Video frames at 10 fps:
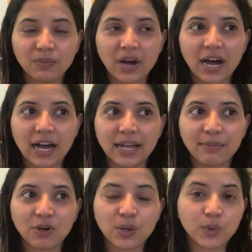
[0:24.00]
I am
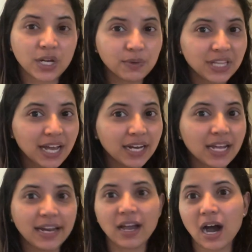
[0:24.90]
gonna work with that
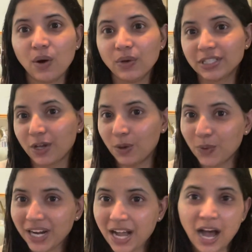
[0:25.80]
and how it's gonna
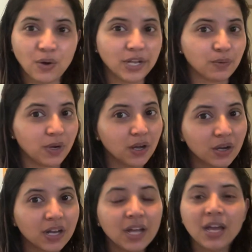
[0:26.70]
work, how it will look.
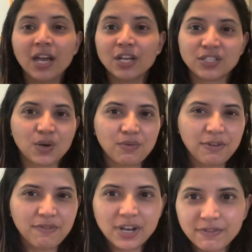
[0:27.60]
So we
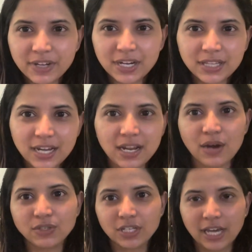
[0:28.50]
will figure that
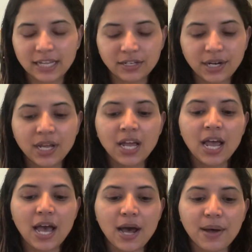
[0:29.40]
out together.
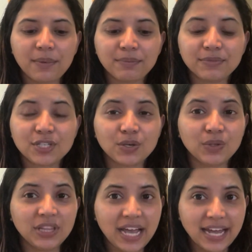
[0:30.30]
So
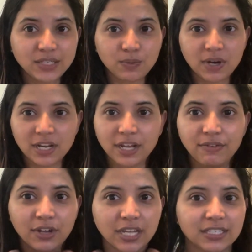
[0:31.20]
that one, if you
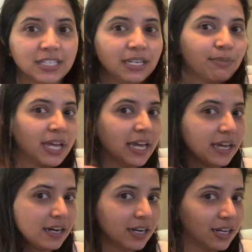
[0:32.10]
can see my
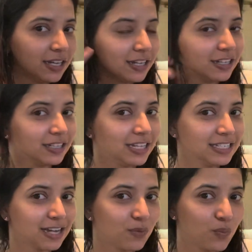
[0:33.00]
hair, and these
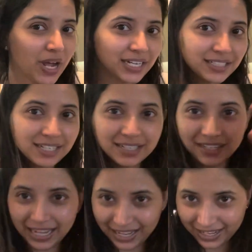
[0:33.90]
are wet,
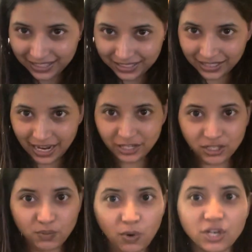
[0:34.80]
and I
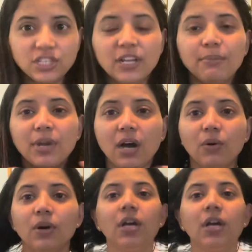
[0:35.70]
just washed them now.